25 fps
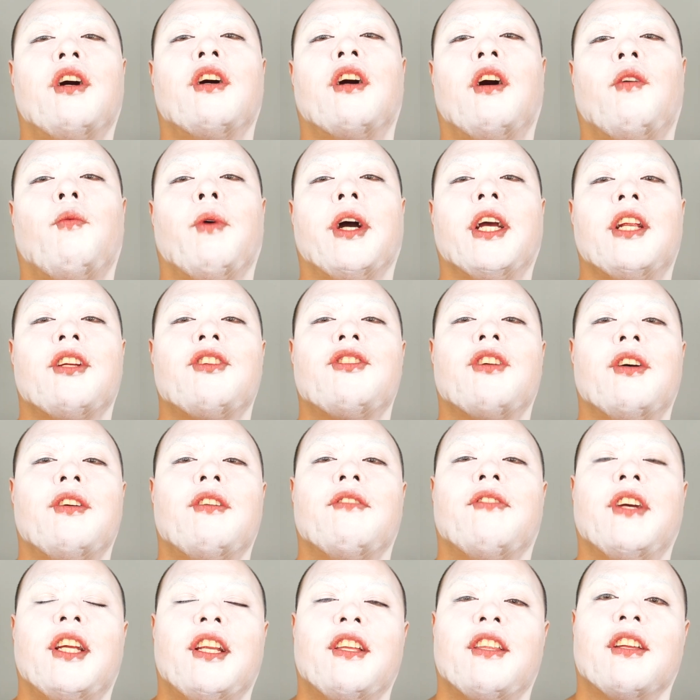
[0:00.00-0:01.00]
I can't wait to show
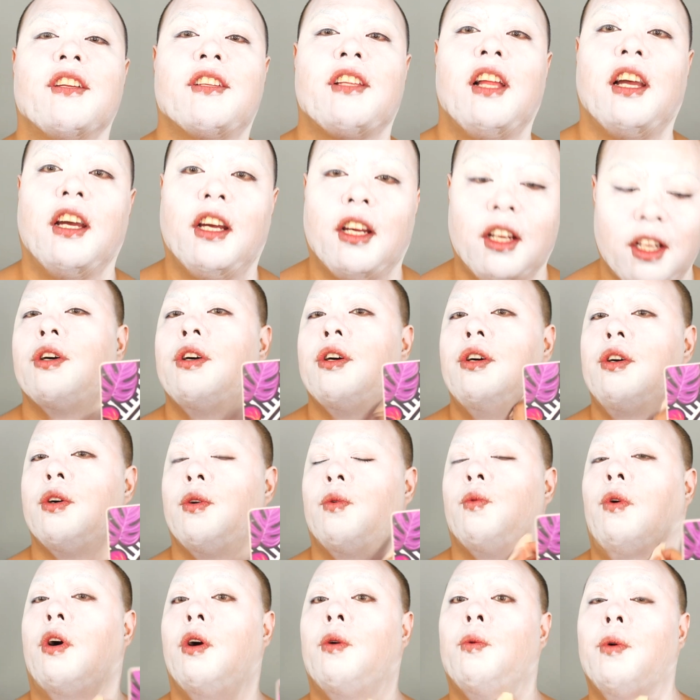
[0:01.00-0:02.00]
Divina this later.
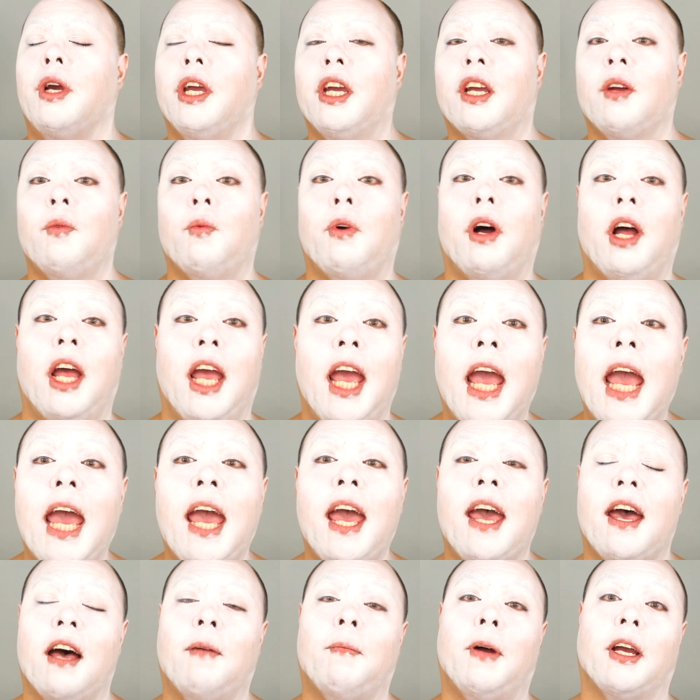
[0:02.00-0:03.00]
What wig and what
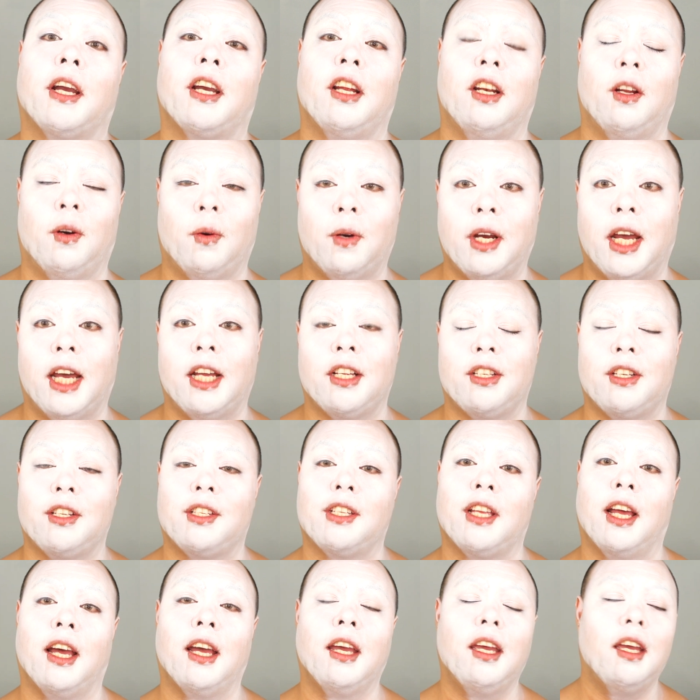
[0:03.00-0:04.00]
hair am I gonna wear, do you
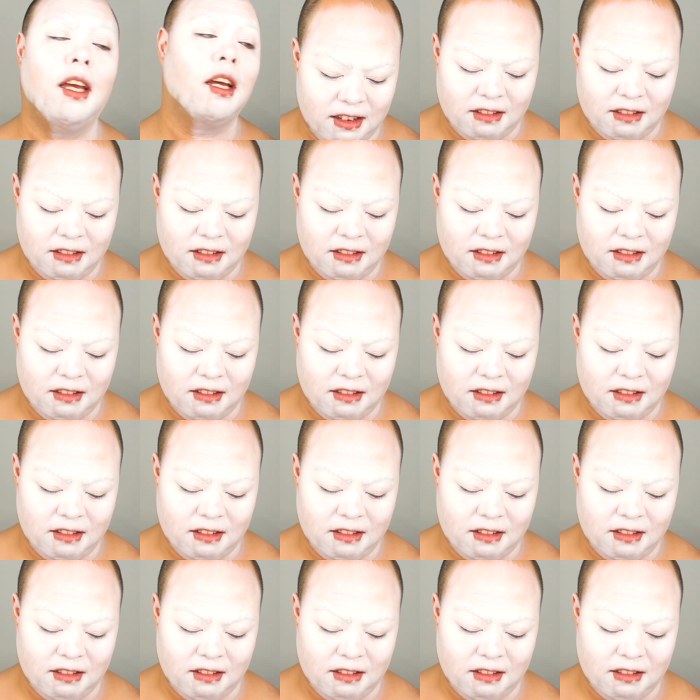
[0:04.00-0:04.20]
say?